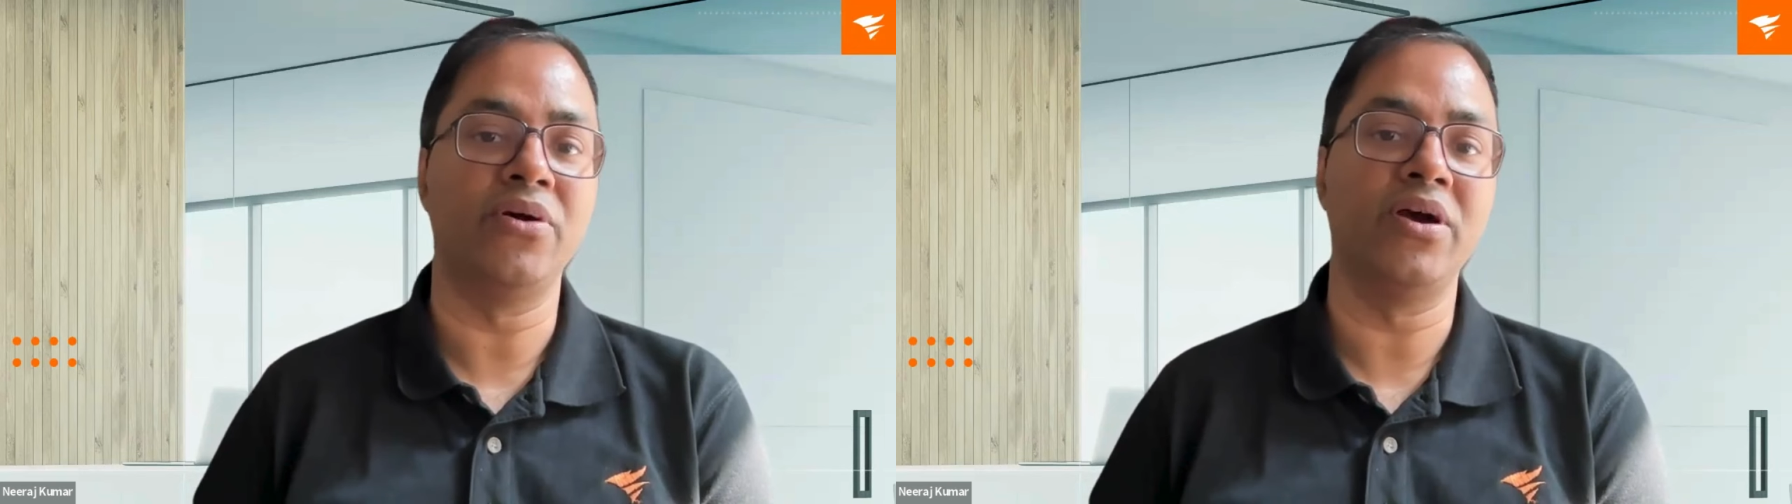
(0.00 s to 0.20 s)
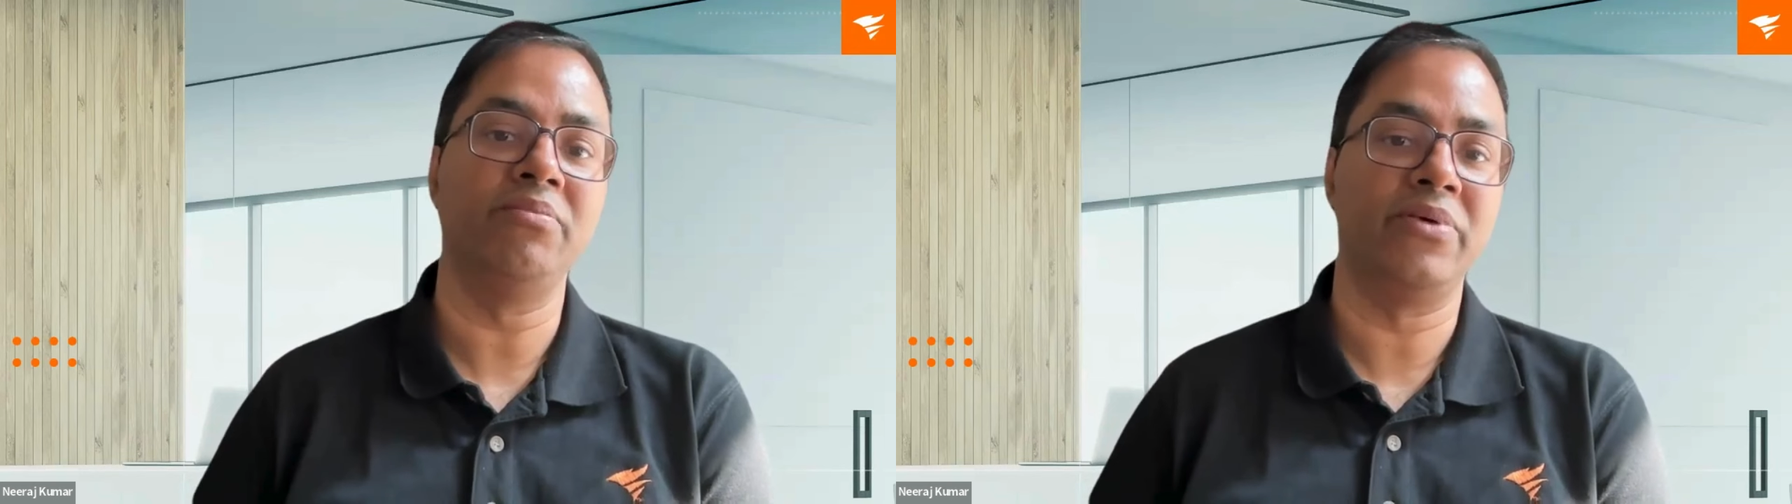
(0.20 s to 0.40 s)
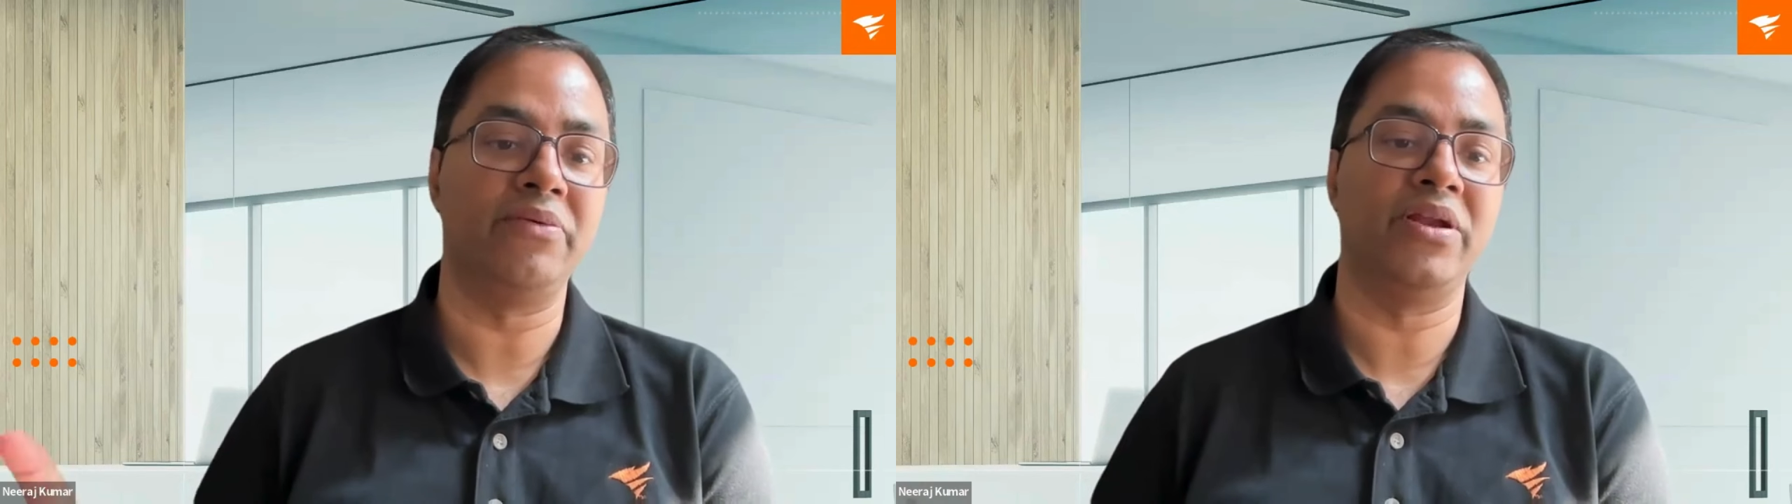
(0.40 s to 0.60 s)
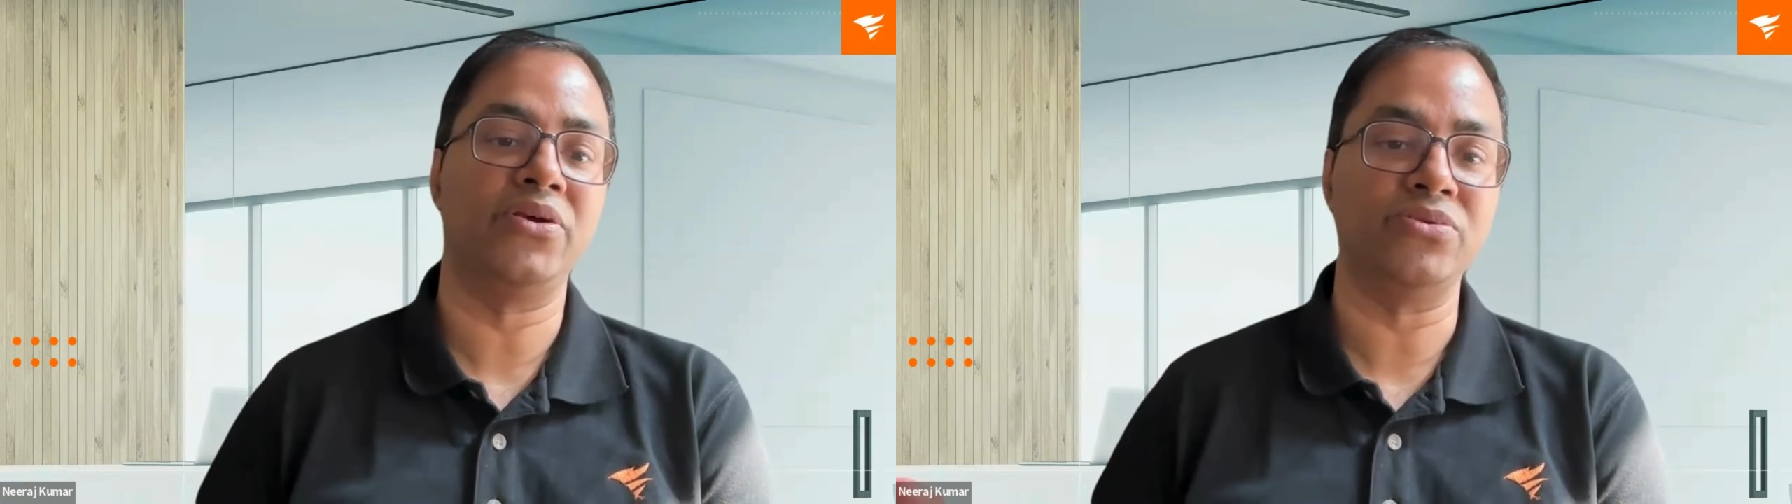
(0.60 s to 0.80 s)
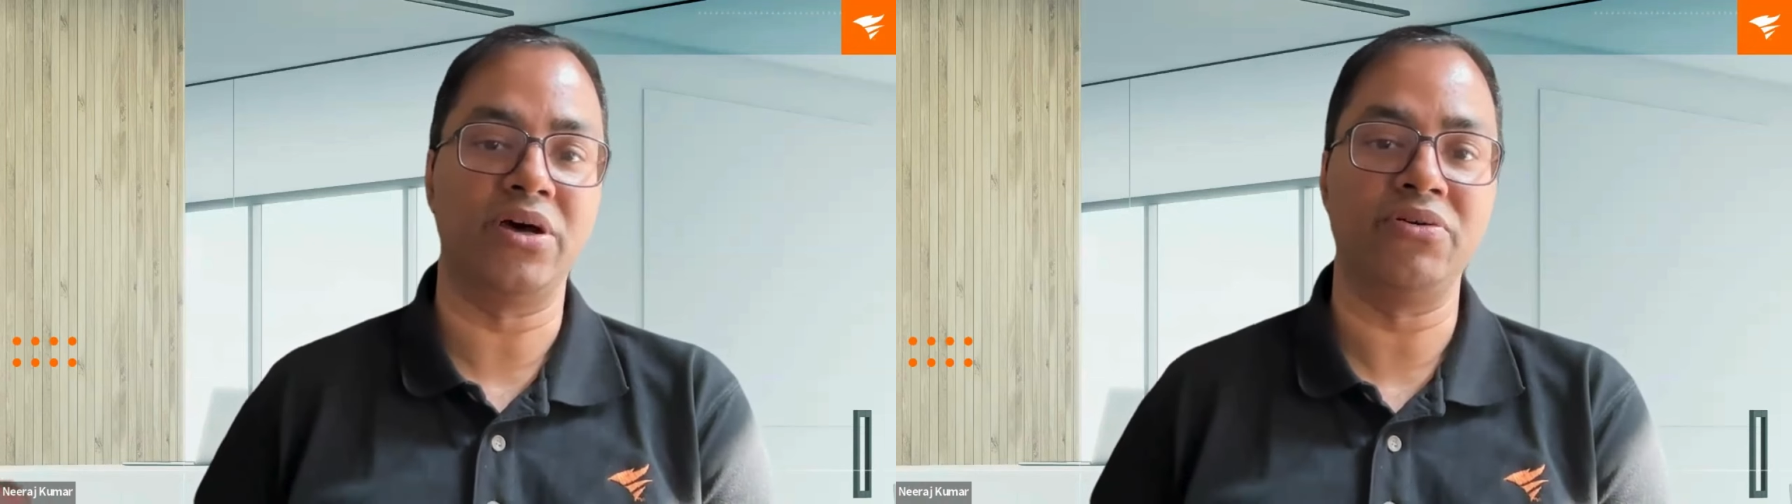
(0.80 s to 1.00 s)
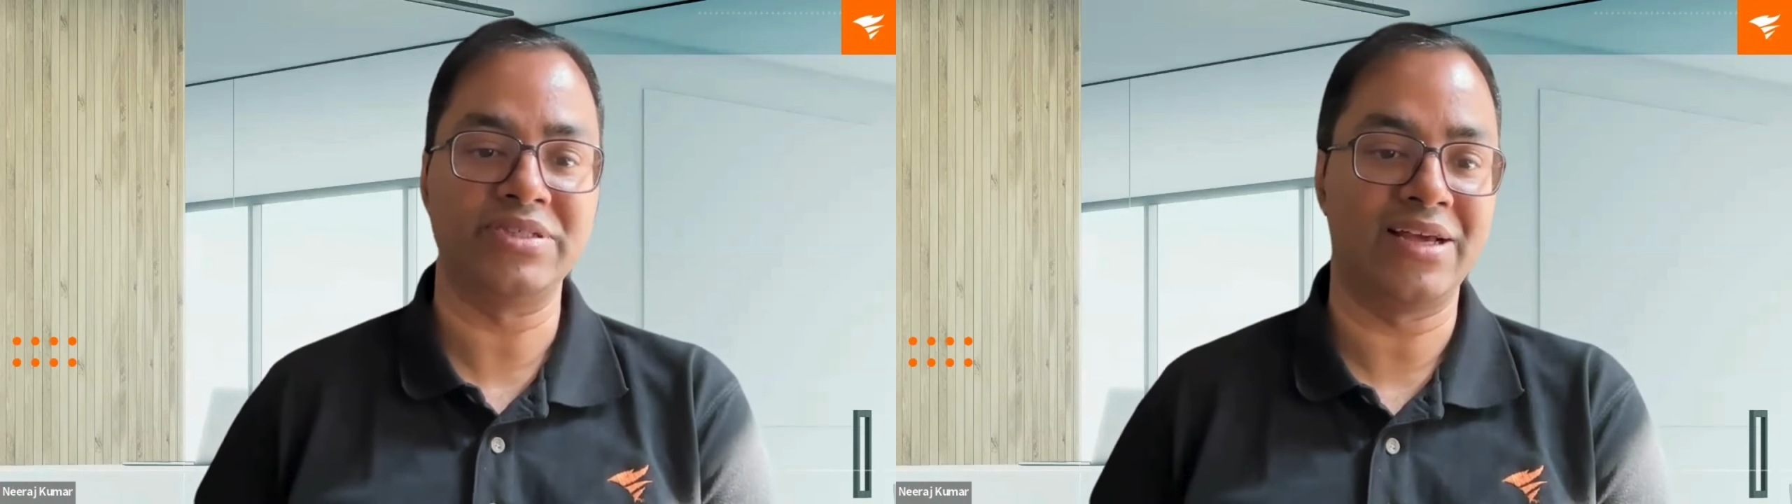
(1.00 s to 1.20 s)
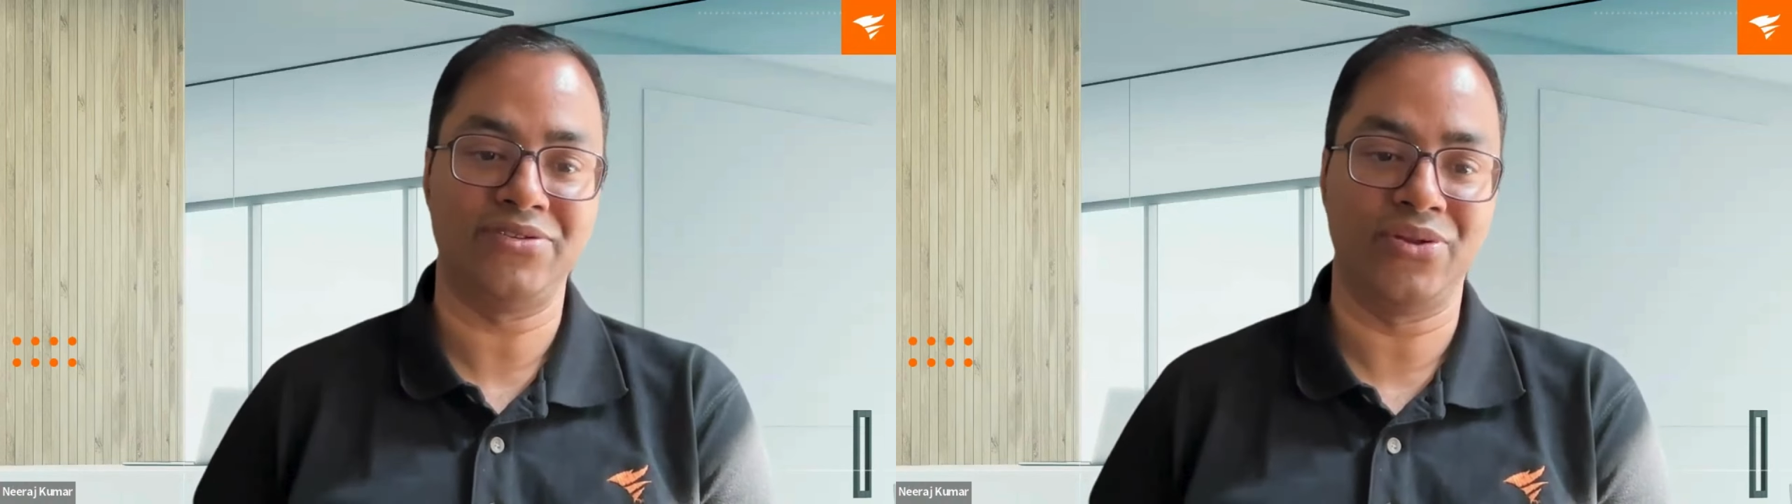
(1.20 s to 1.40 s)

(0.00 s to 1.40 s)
you can very well use our SaaS